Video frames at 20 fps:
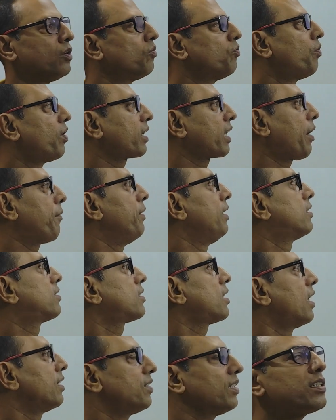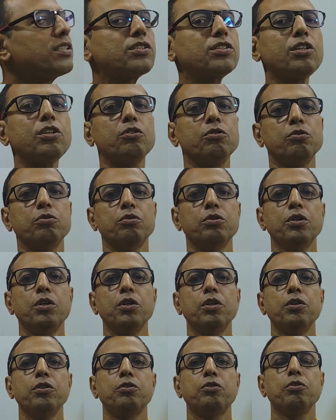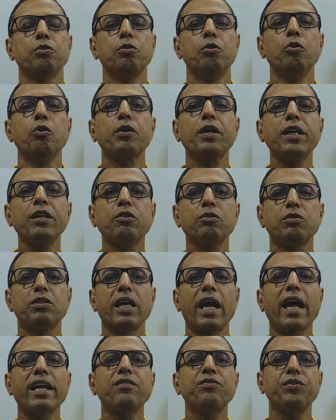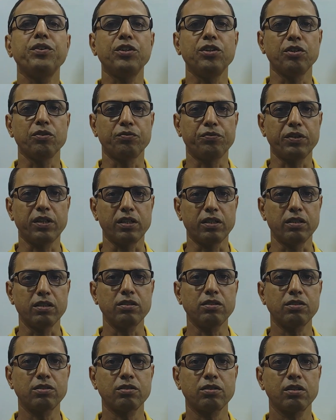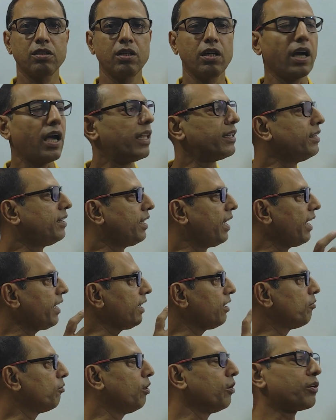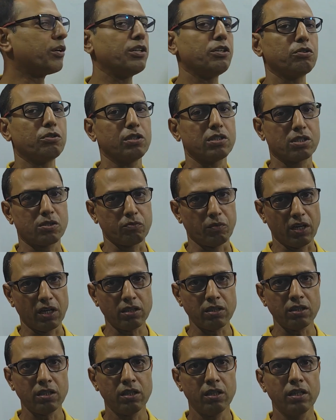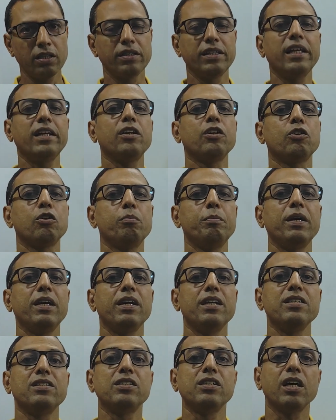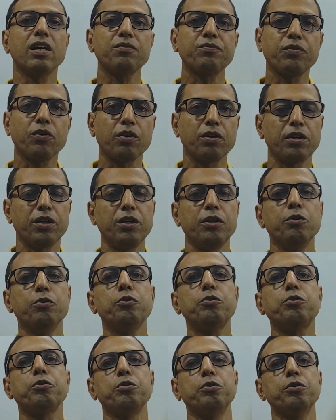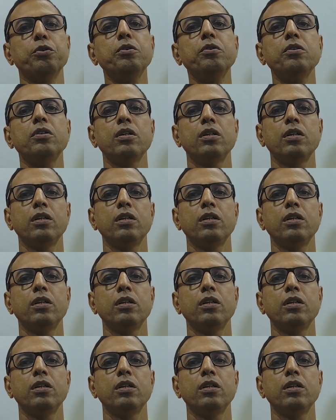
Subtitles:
What I will suggest you to look into that video first and then you look into this one, then it will be easier for you to